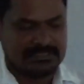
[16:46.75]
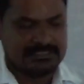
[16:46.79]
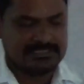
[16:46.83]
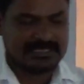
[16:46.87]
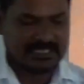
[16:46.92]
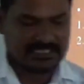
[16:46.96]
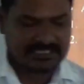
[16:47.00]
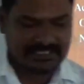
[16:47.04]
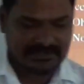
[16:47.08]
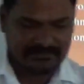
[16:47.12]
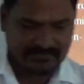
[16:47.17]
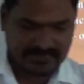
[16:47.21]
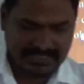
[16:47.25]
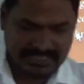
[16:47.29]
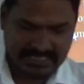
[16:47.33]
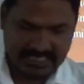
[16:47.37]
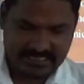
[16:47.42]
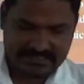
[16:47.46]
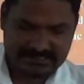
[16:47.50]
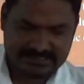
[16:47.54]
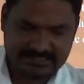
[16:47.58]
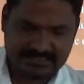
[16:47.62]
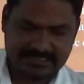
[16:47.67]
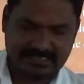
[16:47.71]
Just we
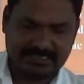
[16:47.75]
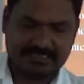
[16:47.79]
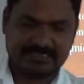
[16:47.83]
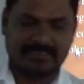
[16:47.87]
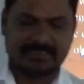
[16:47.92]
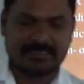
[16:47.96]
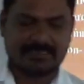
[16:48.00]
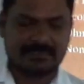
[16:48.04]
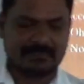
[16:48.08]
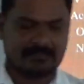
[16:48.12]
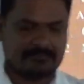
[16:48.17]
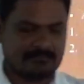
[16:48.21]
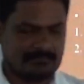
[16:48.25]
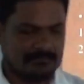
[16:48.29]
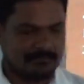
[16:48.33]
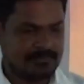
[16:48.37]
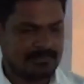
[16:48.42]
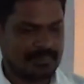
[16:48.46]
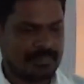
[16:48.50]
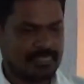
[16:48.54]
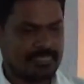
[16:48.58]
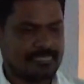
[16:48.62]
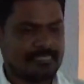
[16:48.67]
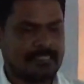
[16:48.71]
can see here,
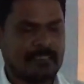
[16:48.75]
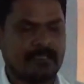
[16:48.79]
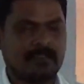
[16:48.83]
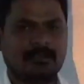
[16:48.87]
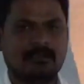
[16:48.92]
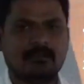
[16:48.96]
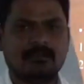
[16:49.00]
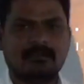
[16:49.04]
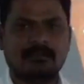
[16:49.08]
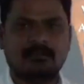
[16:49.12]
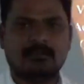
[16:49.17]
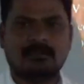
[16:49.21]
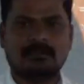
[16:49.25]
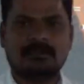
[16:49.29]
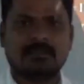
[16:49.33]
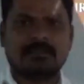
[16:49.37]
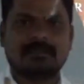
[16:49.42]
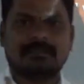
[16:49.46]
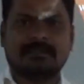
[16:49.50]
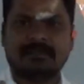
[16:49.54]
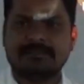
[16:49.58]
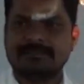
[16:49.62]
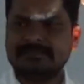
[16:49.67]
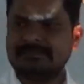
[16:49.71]

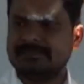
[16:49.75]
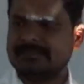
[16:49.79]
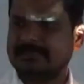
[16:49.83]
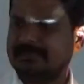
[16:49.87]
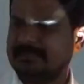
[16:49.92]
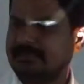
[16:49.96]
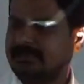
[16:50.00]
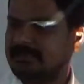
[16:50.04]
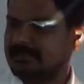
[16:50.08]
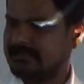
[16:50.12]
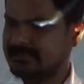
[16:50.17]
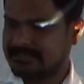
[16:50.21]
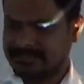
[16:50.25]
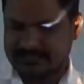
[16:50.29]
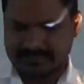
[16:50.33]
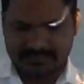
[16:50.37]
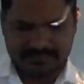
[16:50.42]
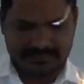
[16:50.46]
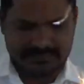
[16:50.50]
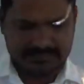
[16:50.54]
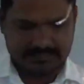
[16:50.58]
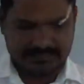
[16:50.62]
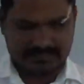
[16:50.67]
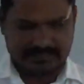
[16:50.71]
consider this
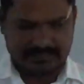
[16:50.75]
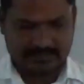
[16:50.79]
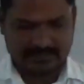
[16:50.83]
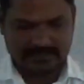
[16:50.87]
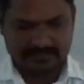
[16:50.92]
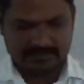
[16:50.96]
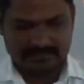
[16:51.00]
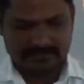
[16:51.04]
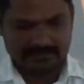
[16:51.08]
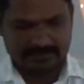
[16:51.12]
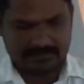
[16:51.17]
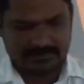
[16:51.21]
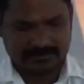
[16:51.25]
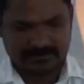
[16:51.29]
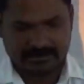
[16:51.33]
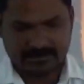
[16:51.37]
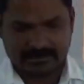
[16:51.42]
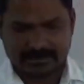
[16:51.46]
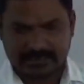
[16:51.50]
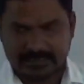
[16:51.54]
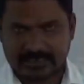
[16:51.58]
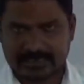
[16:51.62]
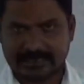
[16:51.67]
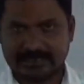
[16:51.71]
is
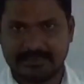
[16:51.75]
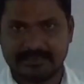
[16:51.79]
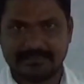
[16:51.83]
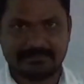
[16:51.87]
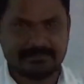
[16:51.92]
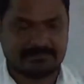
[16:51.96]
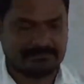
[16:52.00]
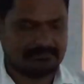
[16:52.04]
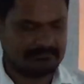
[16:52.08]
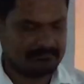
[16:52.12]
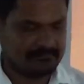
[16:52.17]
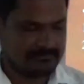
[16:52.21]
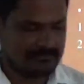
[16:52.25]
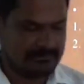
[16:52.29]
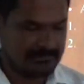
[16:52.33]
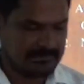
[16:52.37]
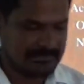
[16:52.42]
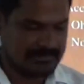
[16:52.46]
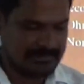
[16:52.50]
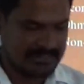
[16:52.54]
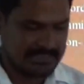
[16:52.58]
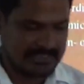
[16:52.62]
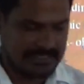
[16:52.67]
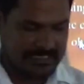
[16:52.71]
current,
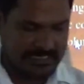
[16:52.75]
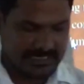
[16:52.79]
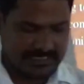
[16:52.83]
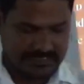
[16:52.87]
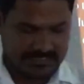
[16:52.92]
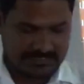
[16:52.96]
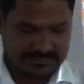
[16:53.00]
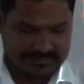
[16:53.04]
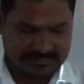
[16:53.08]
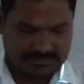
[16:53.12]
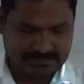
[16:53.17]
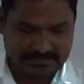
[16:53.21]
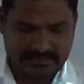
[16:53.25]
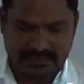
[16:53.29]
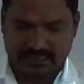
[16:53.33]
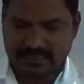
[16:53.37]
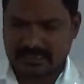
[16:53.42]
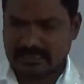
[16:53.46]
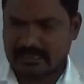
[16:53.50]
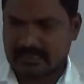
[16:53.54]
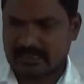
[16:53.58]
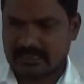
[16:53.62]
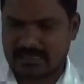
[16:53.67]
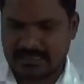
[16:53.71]
it is
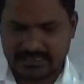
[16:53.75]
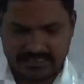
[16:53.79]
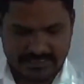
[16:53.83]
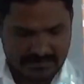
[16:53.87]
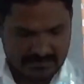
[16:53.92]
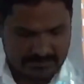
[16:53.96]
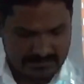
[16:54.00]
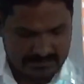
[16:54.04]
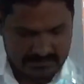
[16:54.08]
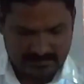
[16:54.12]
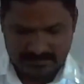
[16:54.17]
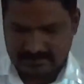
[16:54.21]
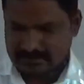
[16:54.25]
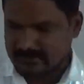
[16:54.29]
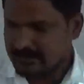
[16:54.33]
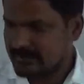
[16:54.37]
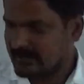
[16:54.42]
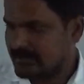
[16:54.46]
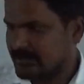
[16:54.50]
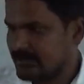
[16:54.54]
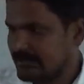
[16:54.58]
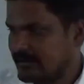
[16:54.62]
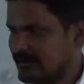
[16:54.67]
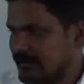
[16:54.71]
I,
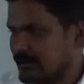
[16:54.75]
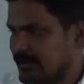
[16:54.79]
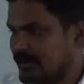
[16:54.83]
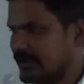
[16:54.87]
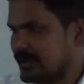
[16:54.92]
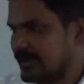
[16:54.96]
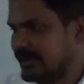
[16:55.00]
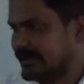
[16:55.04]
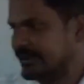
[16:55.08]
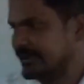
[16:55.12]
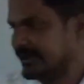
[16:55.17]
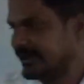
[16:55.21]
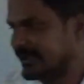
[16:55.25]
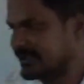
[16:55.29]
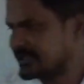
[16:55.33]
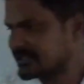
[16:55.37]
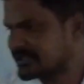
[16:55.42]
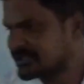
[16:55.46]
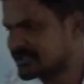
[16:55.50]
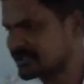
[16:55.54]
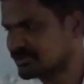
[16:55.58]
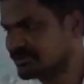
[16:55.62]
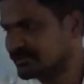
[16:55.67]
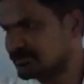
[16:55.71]
and next